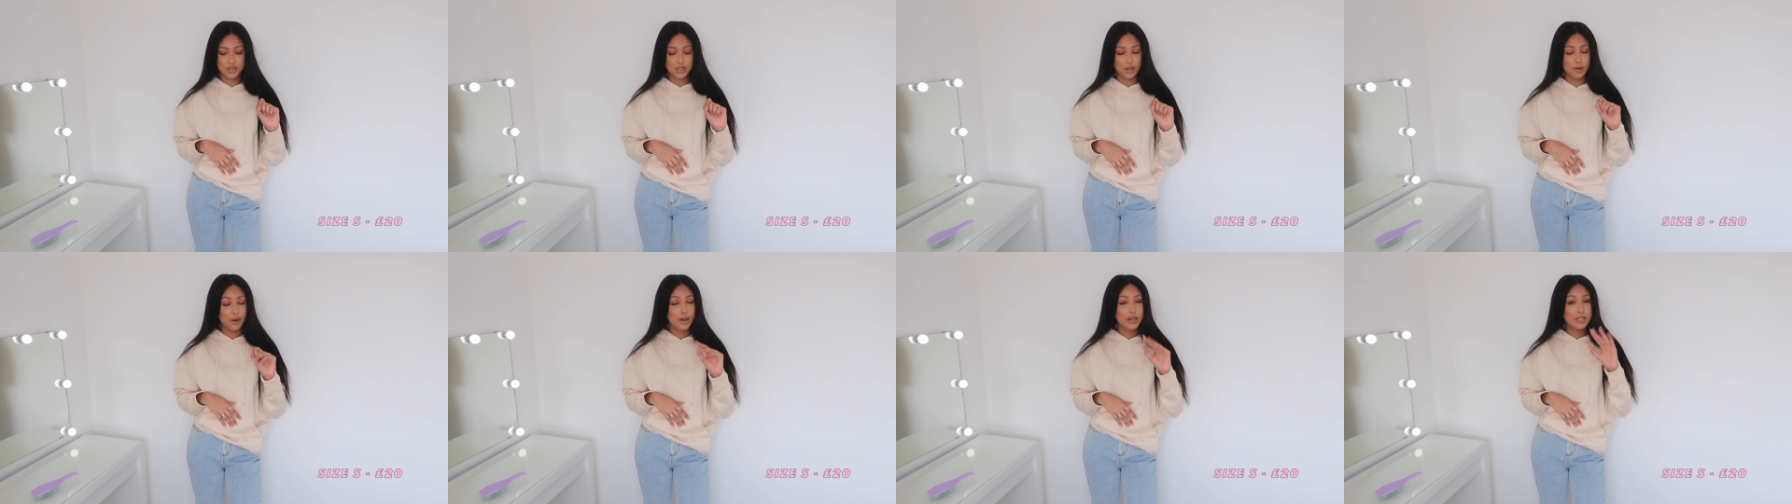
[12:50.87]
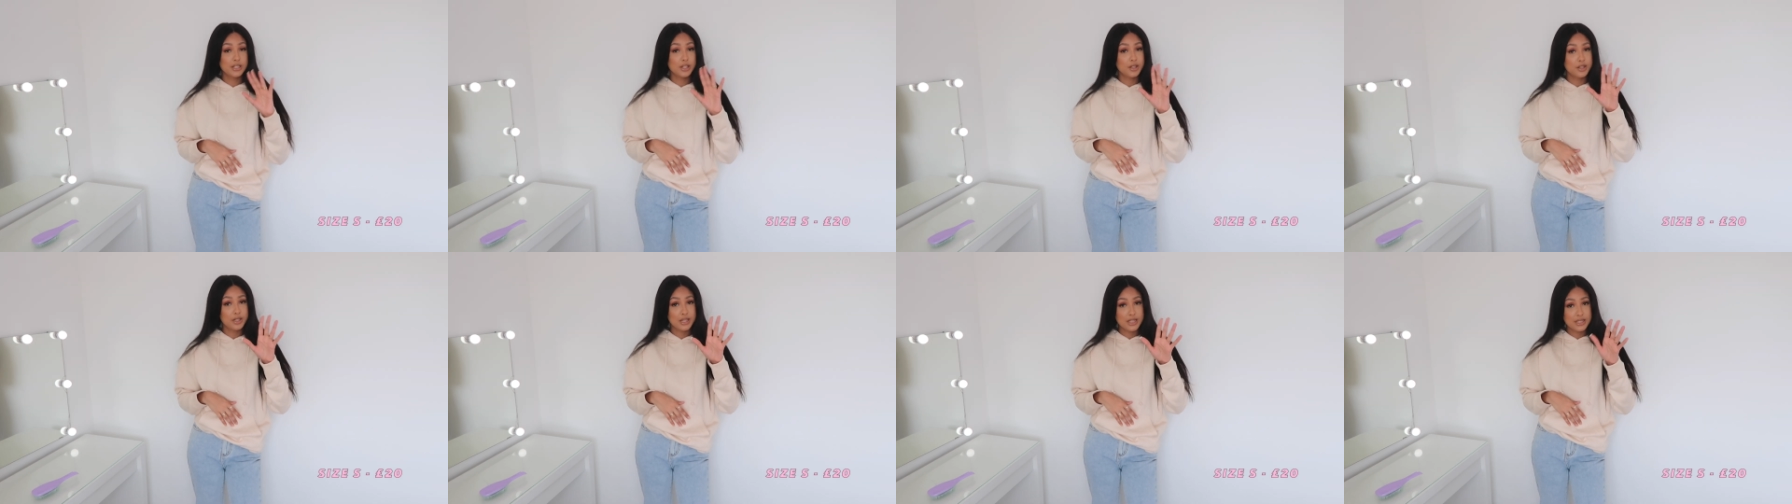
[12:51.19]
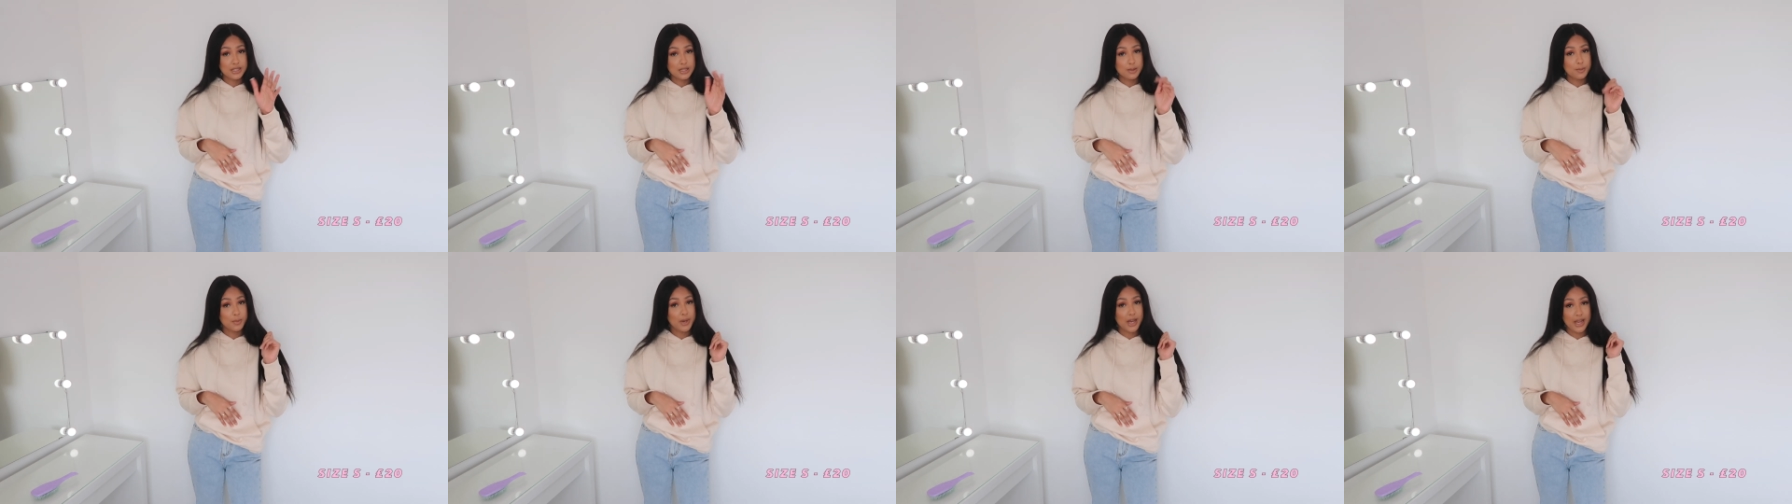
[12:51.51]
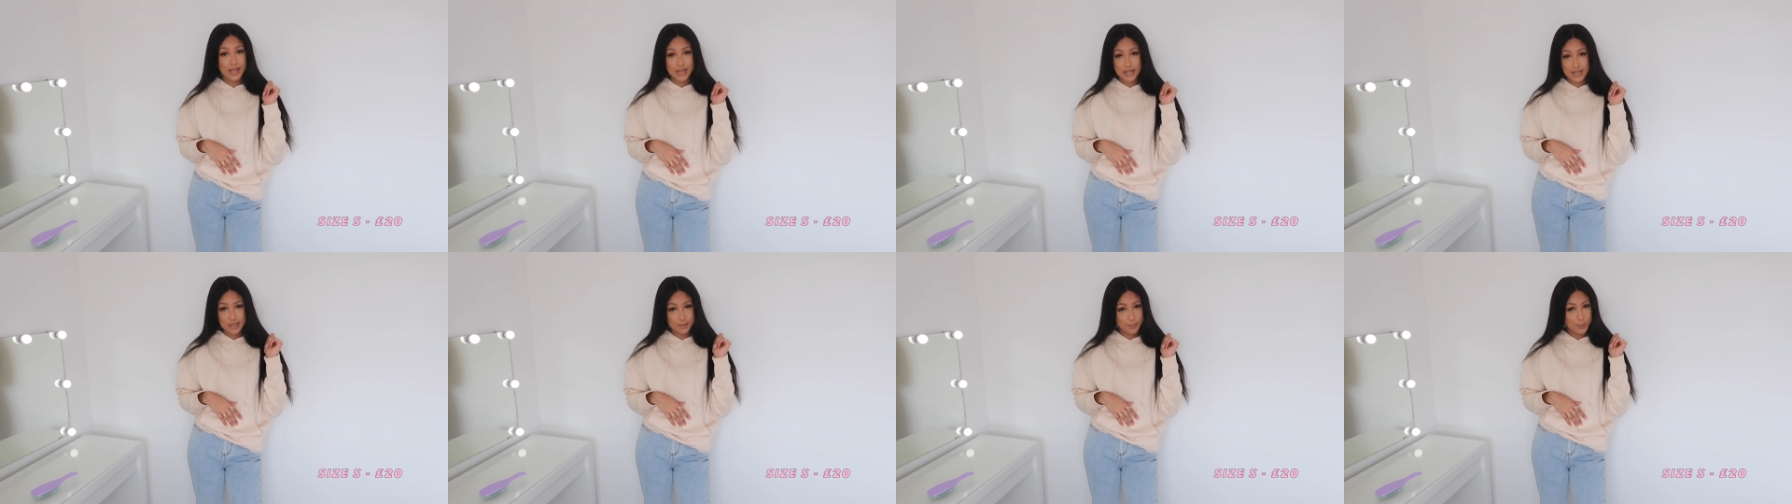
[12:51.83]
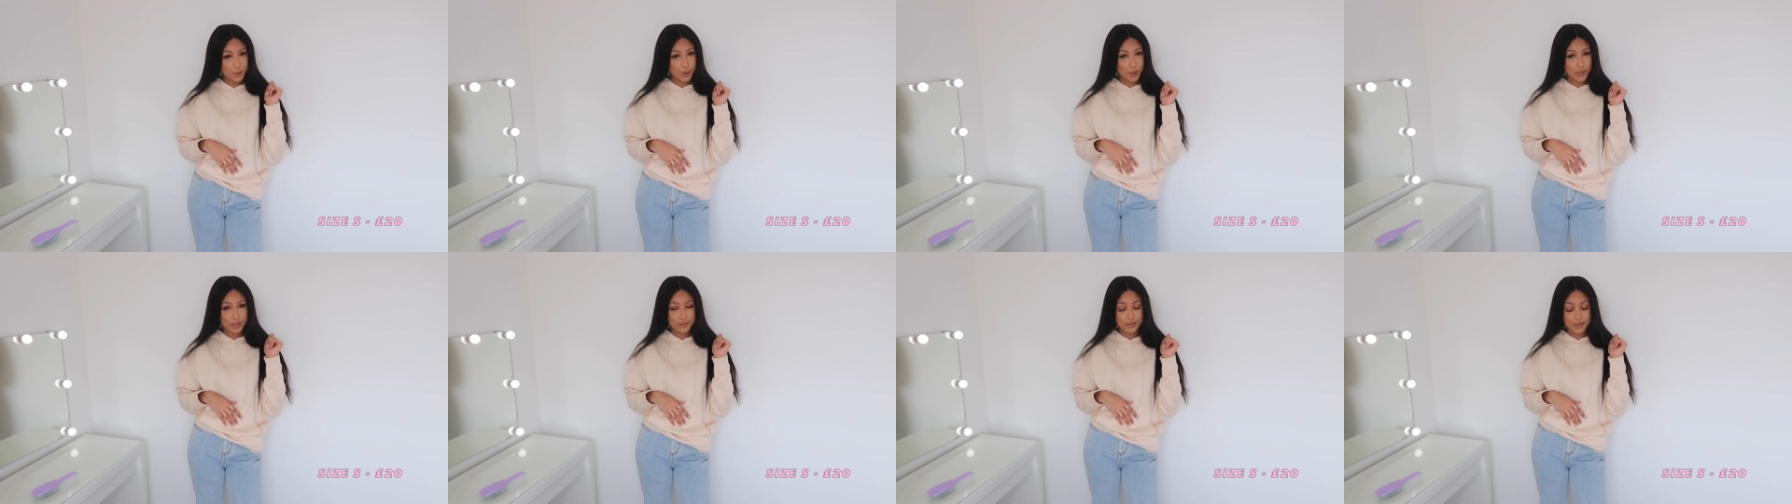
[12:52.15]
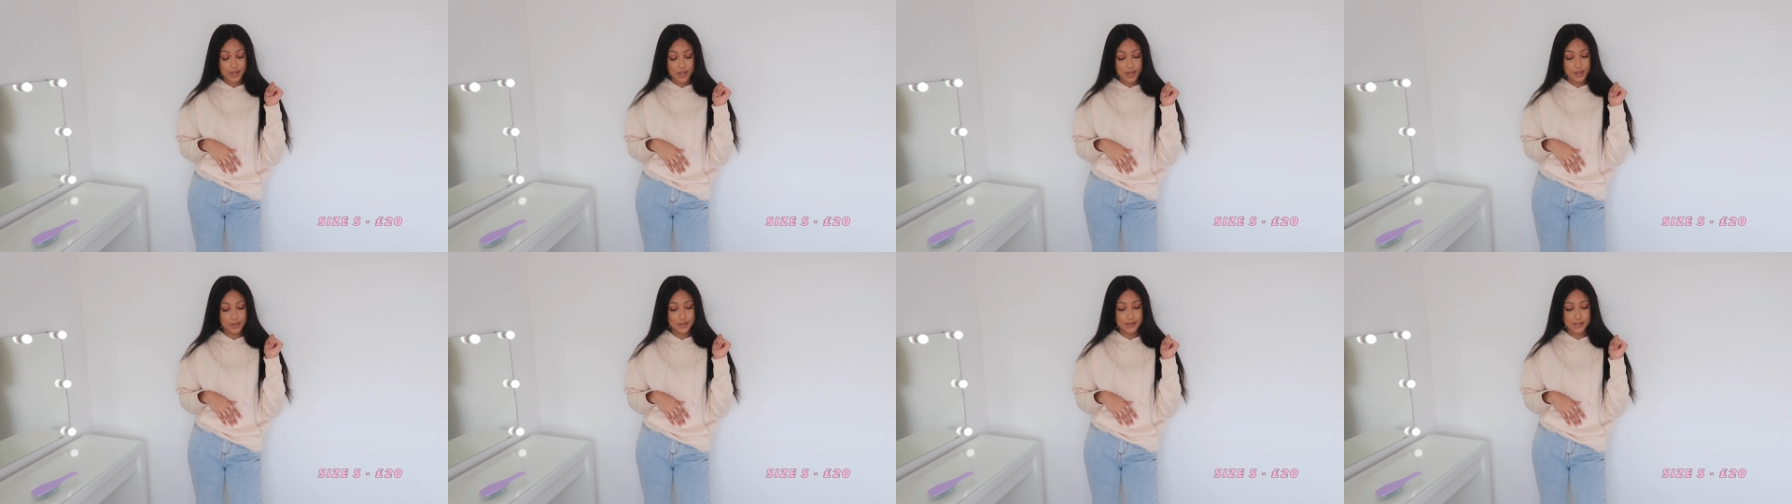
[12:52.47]
so I don't need to buy any more
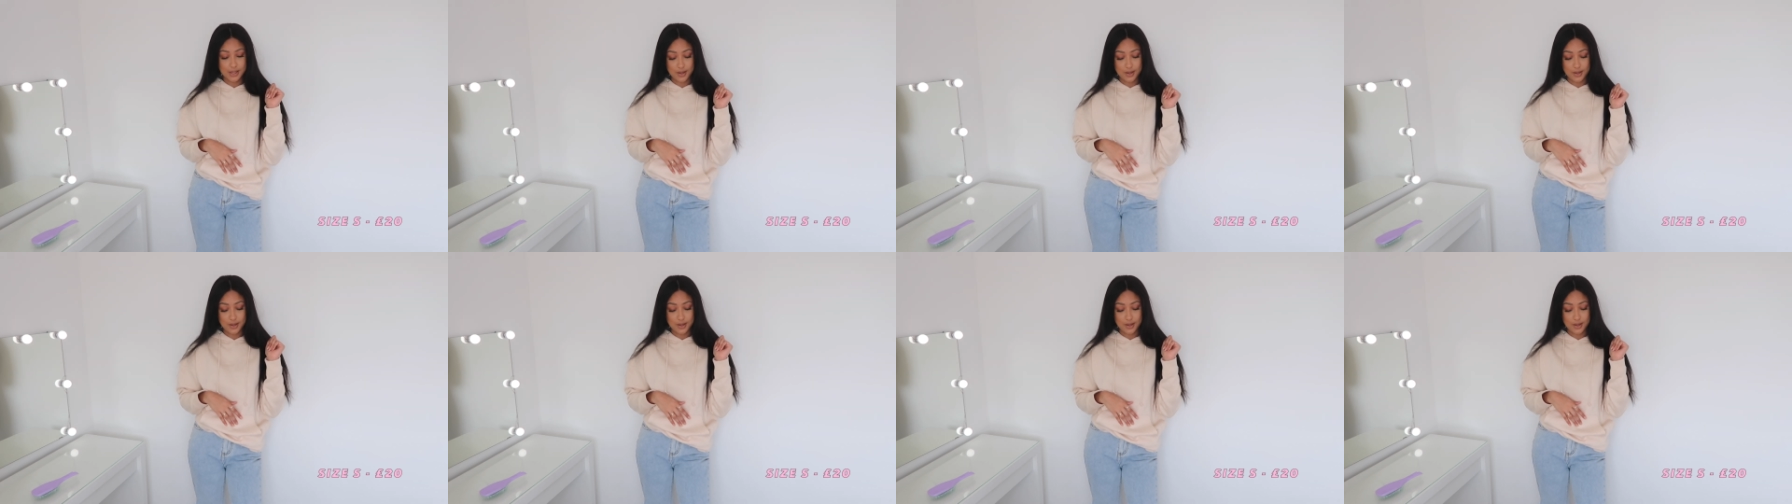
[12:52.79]
of those,